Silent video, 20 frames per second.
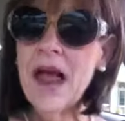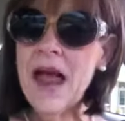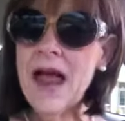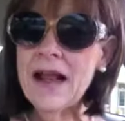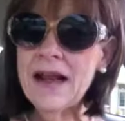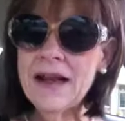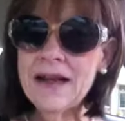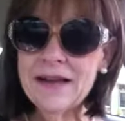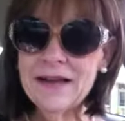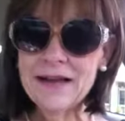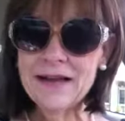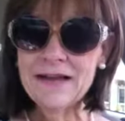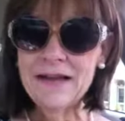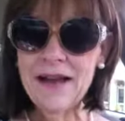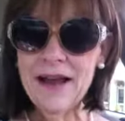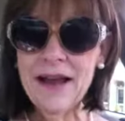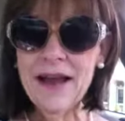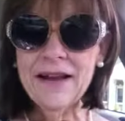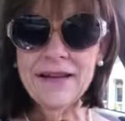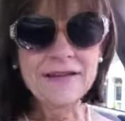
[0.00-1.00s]
And I did
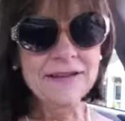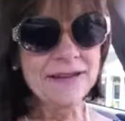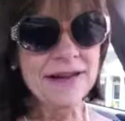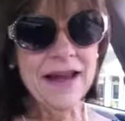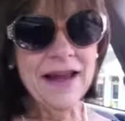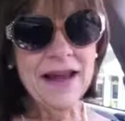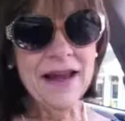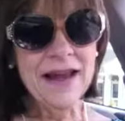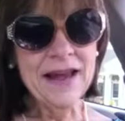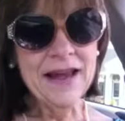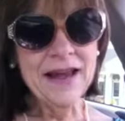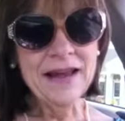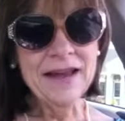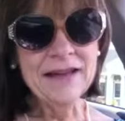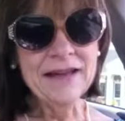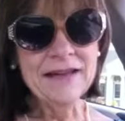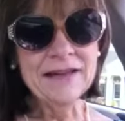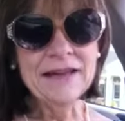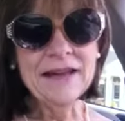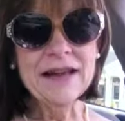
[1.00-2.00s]
that,
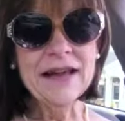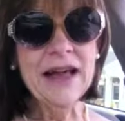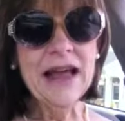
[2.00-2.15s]
and